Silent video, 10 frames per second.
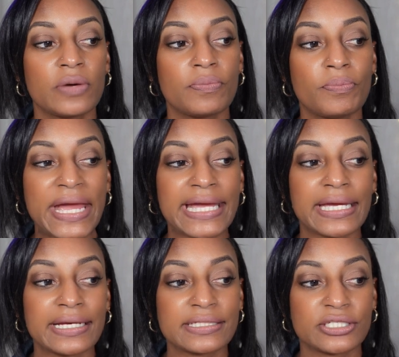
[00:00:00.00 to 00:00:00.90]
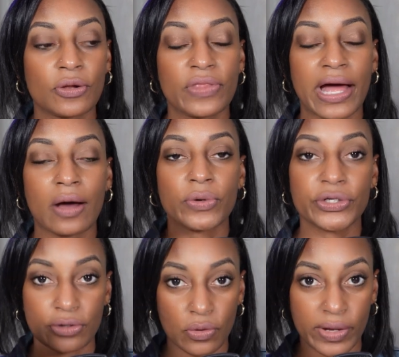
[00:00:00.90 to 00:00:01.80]
make it so that when
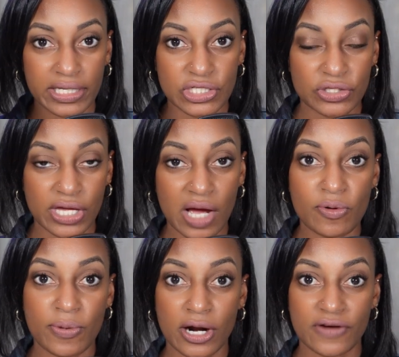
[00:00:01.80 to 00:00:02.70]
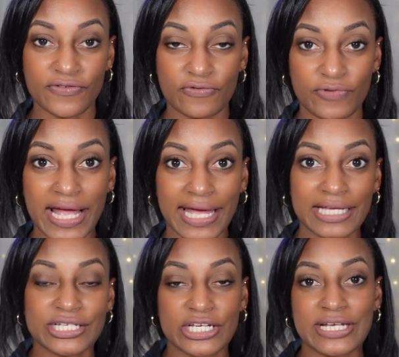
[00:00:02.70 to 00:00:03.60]
you're going to the upper part of your
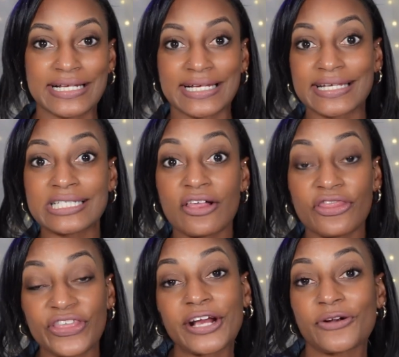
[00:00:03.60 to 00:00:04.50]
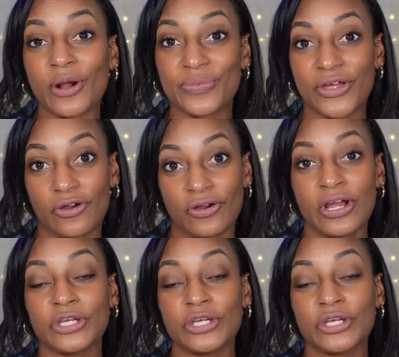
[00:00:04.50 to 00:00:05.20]
range, it gets thicker up there.